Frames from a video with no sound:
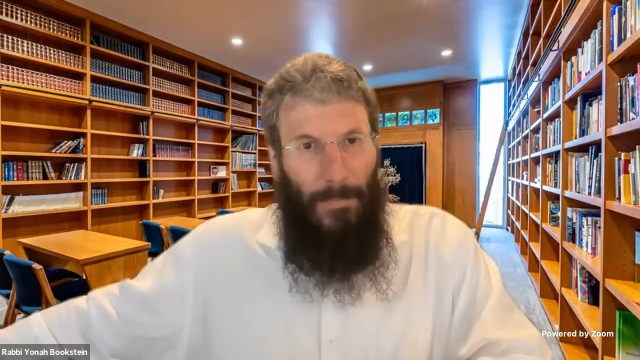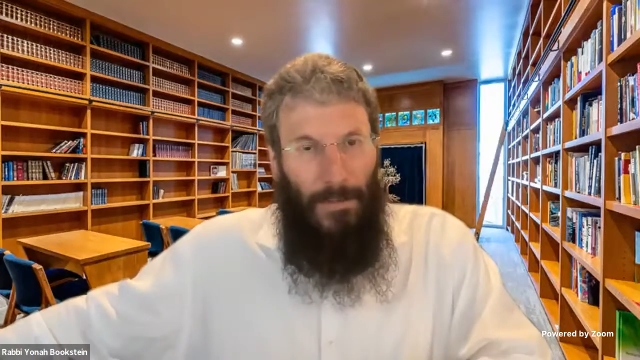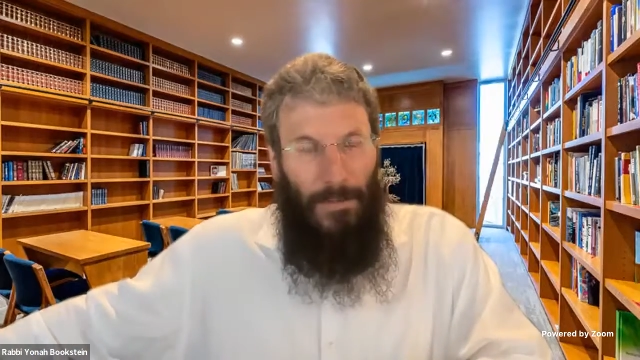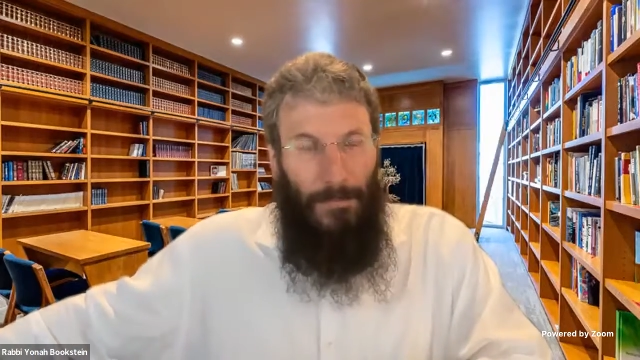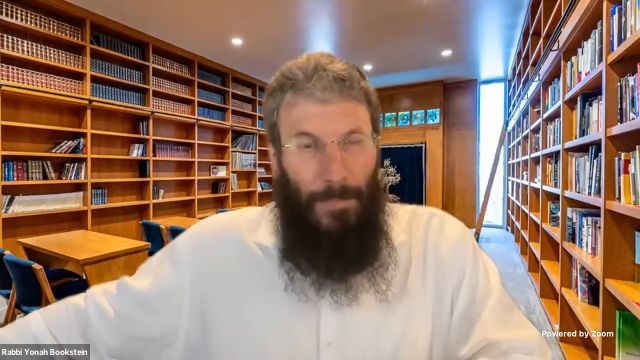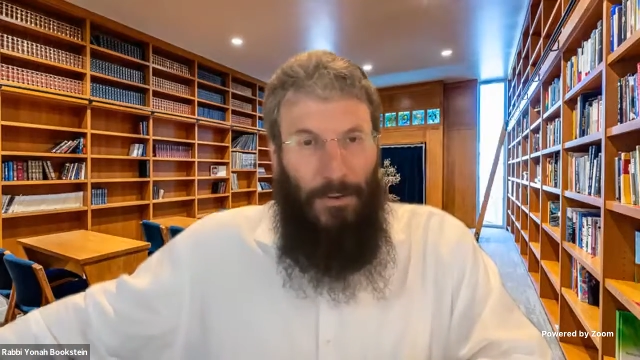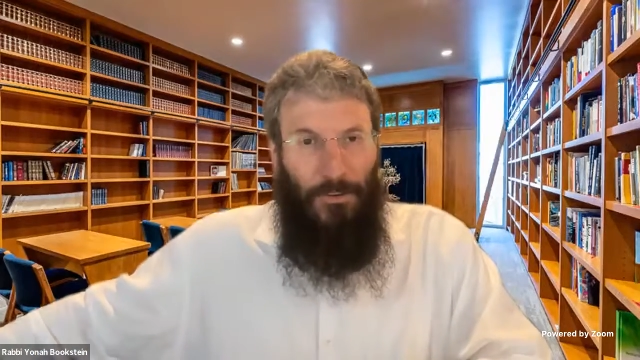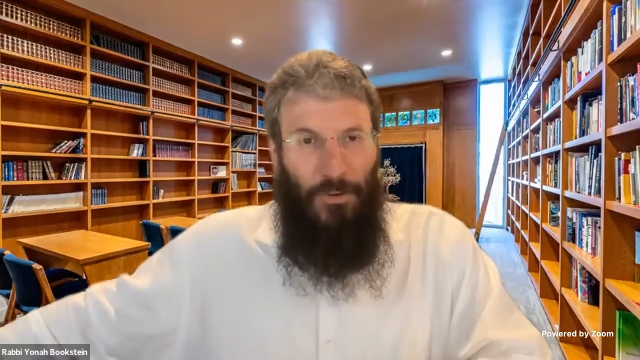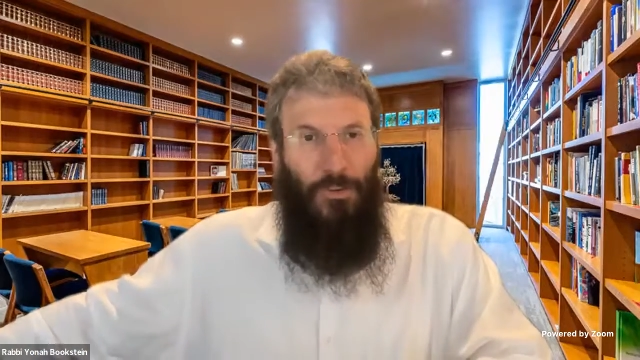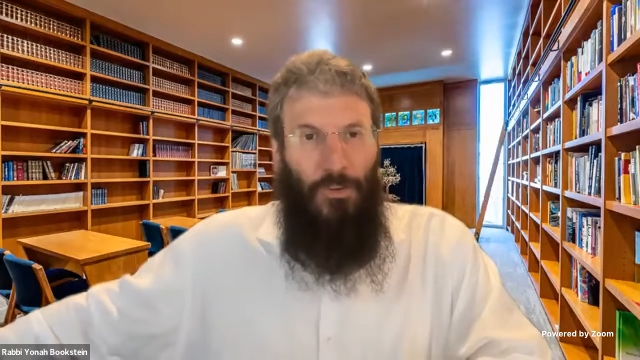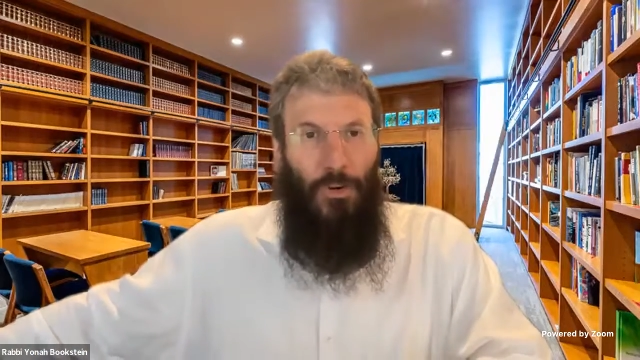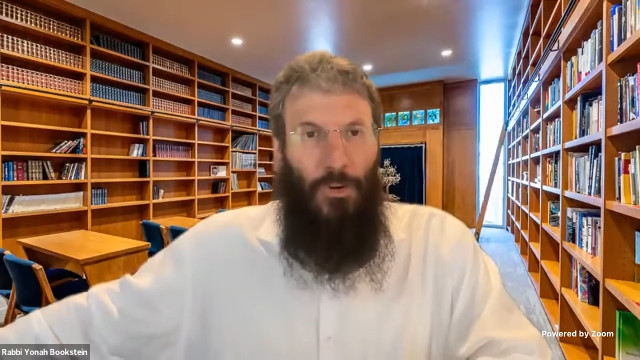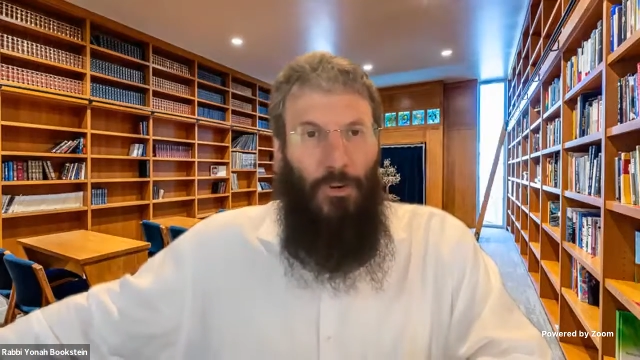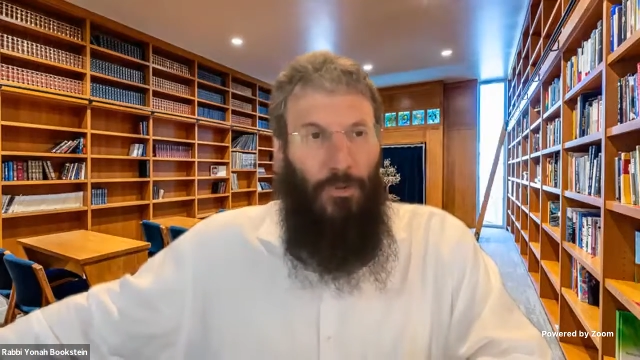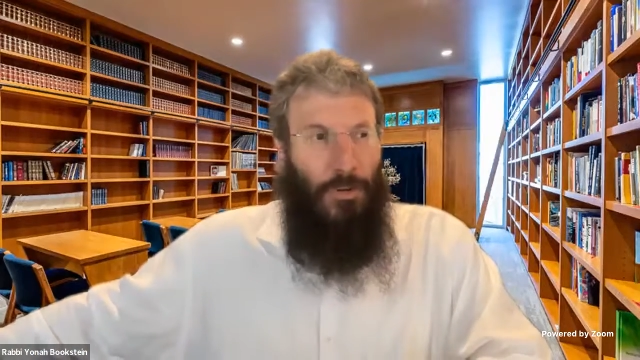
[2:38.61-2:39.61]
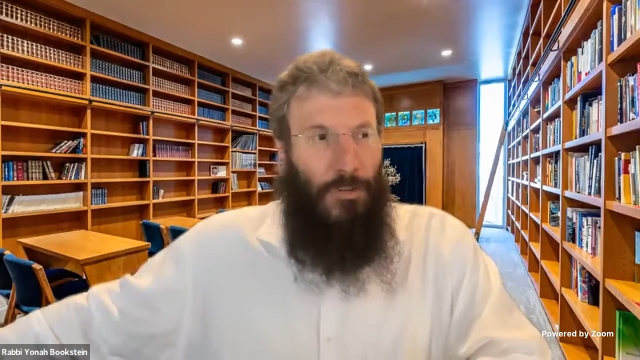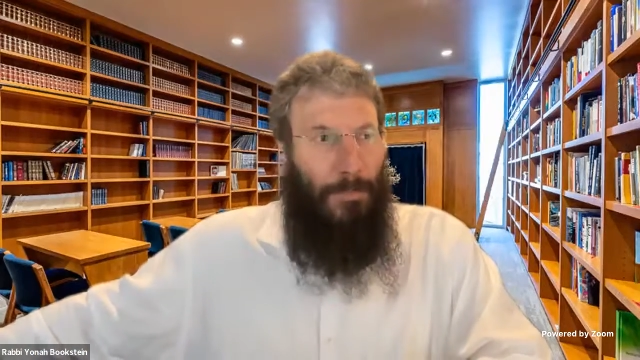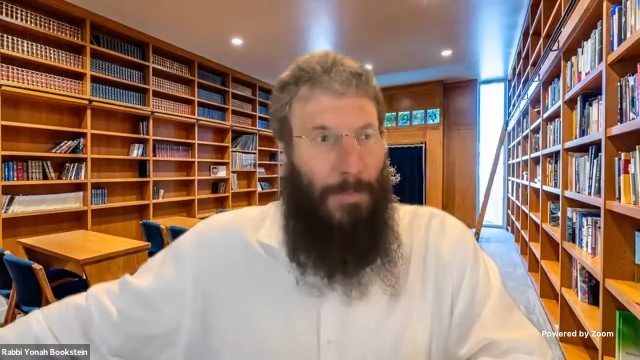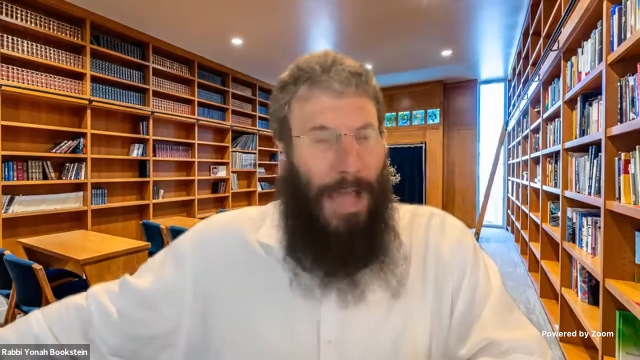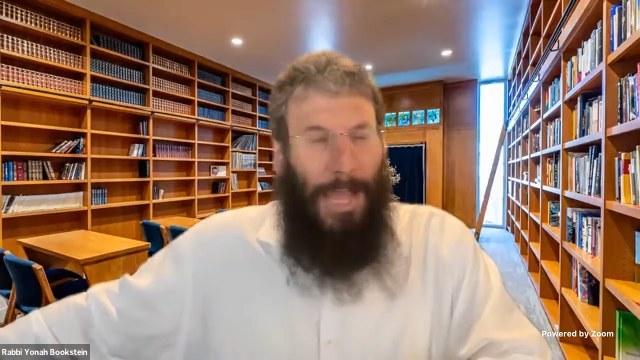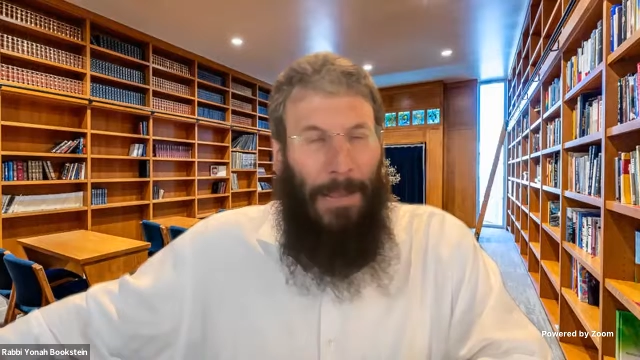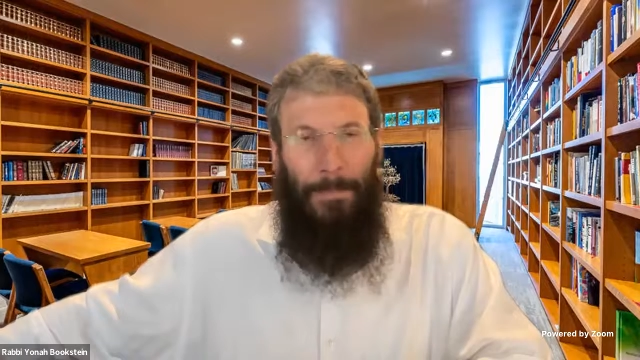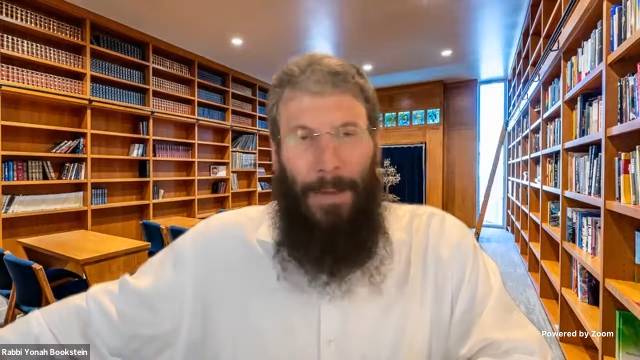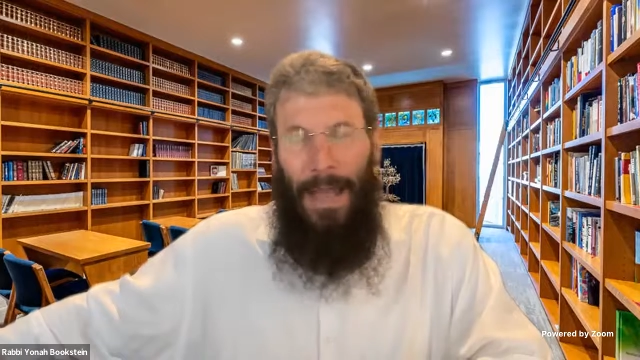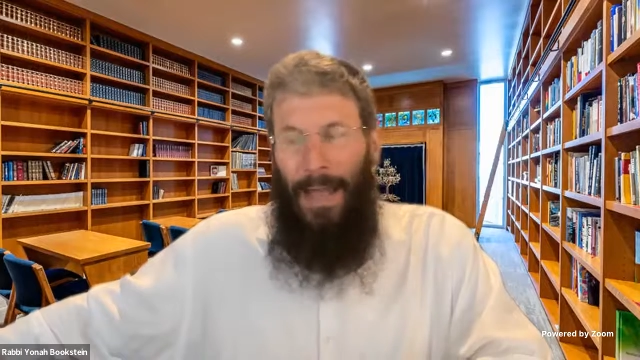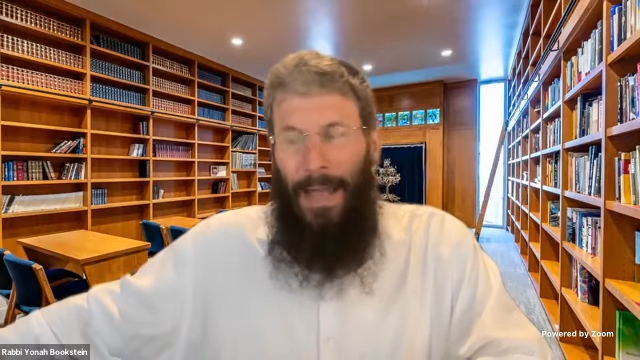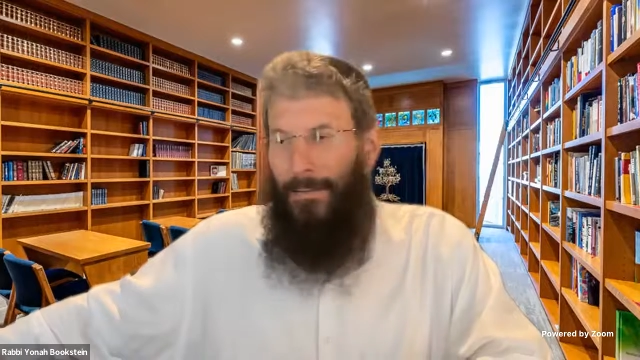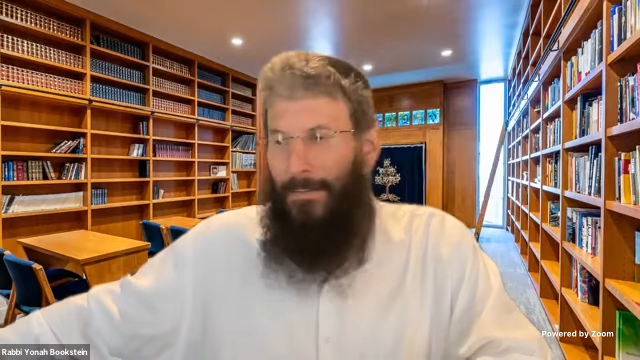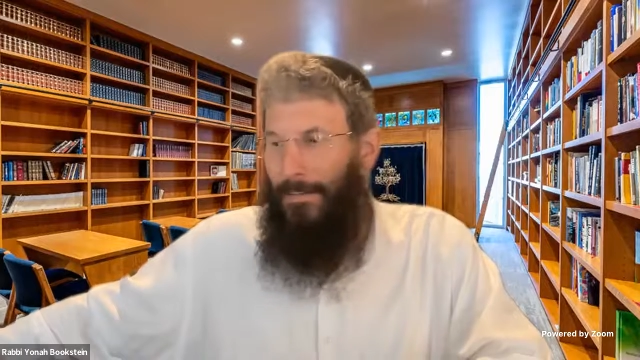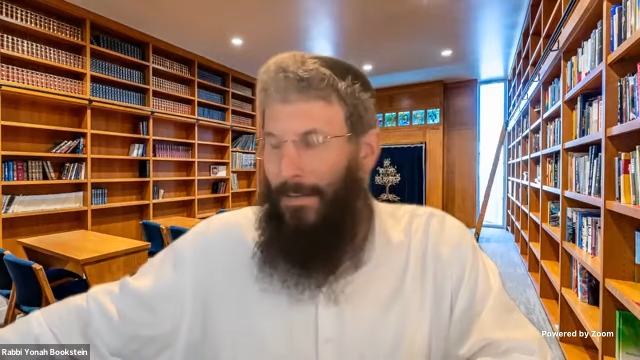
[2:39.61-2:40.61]
especially children's
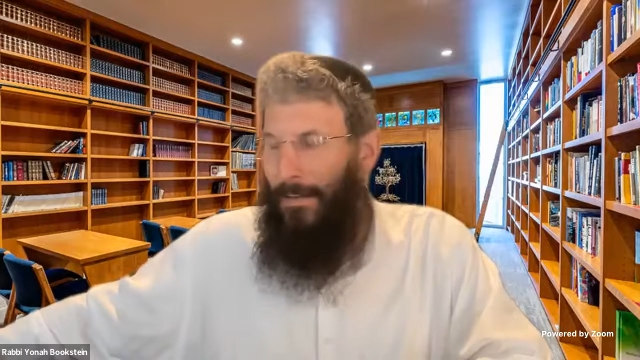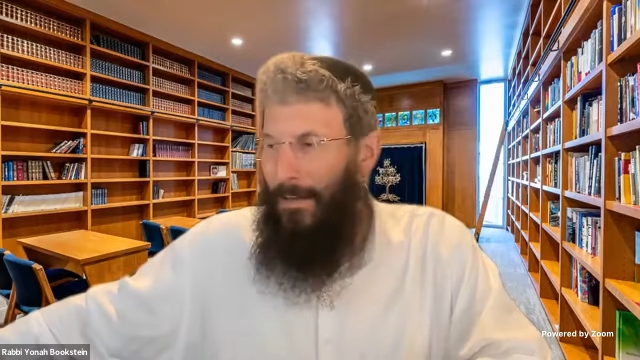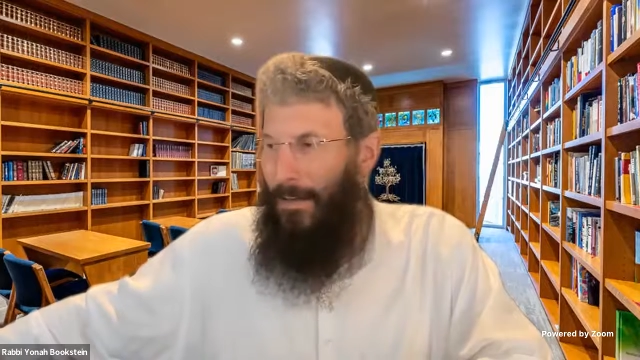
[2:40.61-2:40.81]
backpacks,